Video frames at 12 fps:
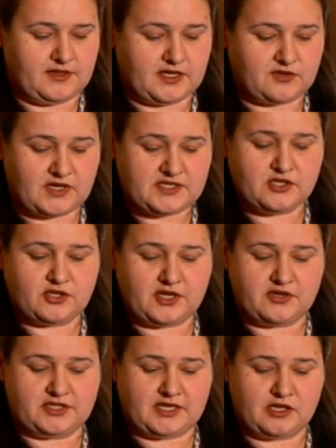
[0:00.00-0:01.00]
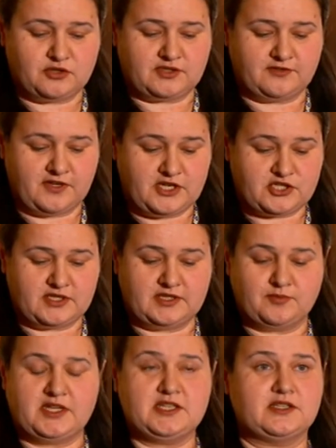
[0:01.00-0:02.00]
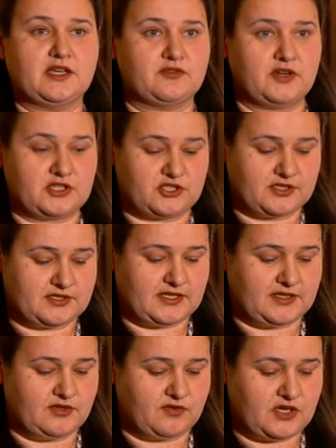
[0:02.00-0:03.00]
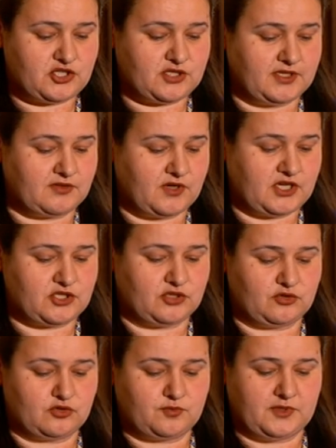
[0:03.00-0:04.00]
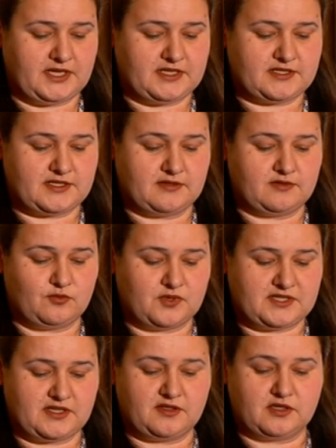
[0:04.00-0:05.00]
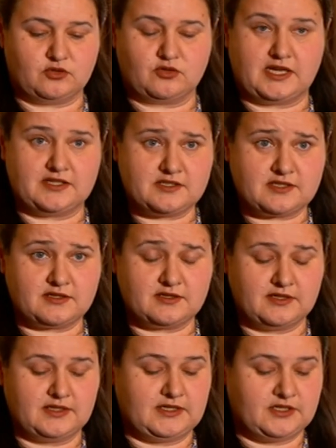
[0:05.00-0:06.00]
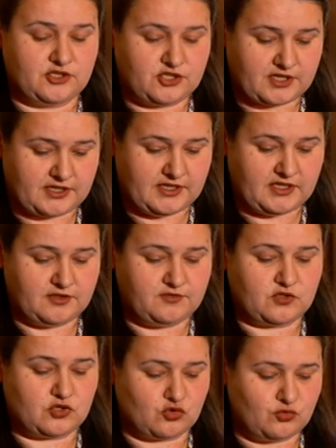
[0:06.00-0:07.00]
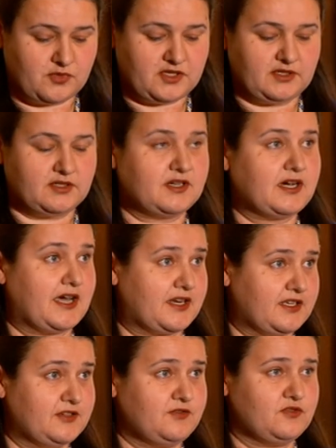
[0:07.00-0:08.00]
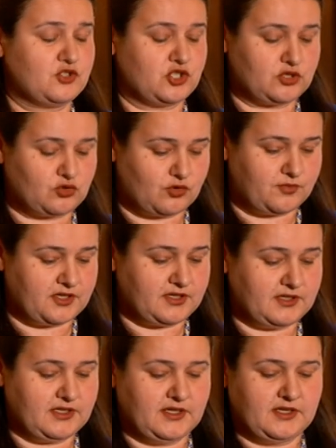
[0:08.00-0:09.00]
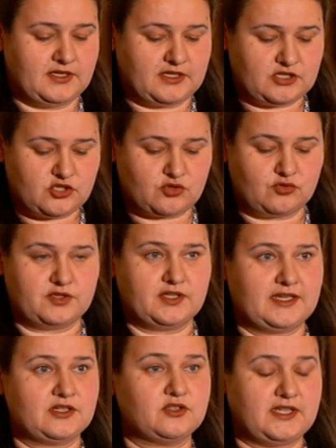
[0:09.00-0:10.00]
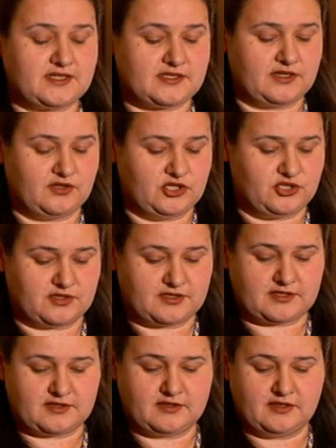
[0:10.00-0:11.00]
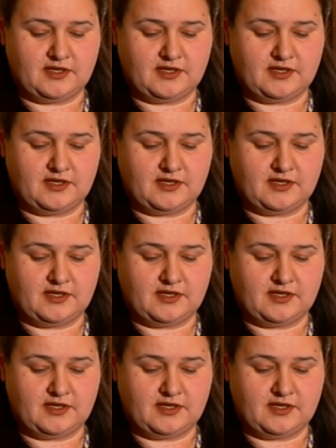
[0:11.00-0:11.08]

The aggressor carried out invasion in many directions, and the Russian aggression took place within the Lugansk, Chernihiv, Sumy, Kharkiv, Zhytomyr, Kherson, and Odessa regions.